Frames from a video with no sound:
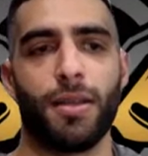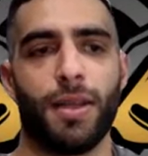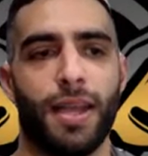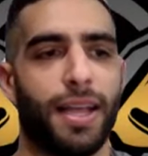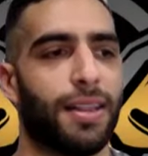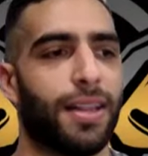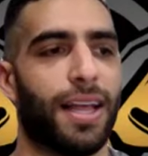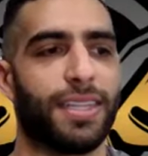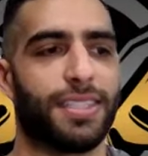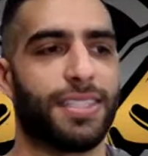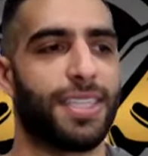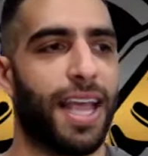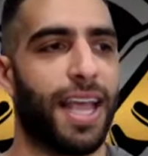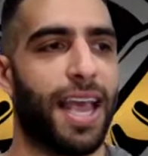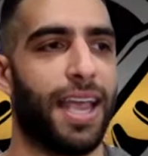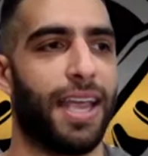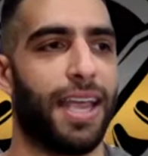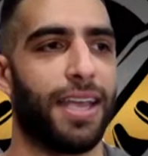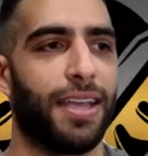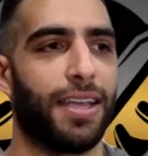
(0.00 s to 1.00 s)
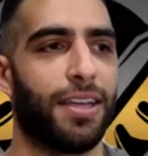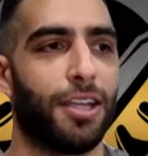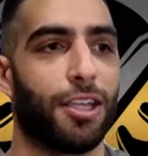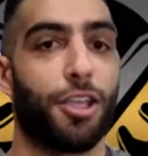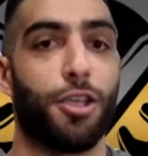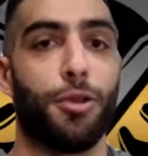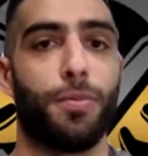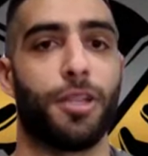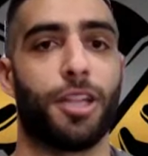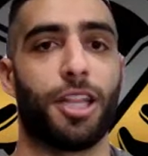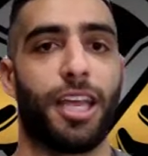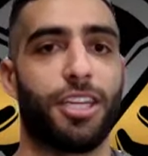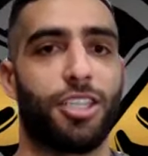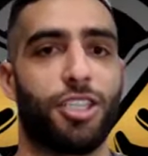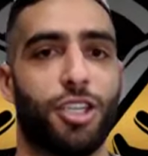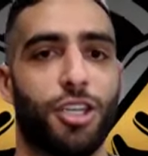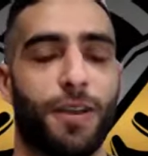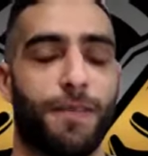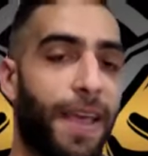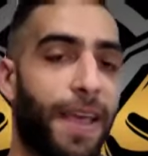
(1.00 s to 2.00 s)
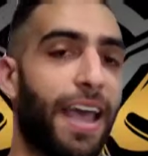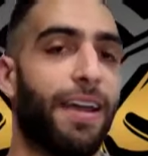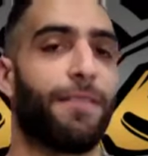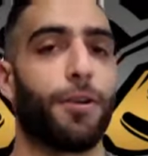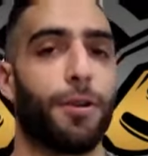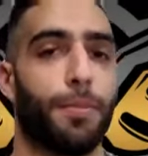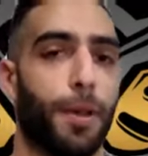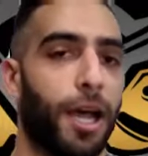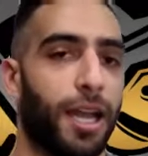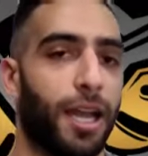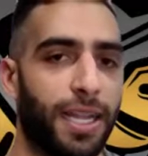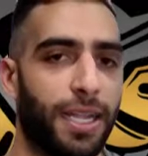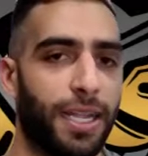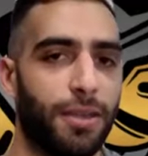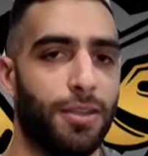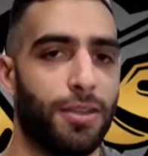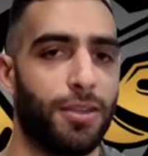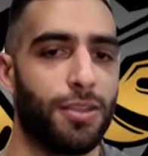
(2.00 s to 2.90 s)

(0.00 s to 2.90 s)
And let's say an accumulation of everybody.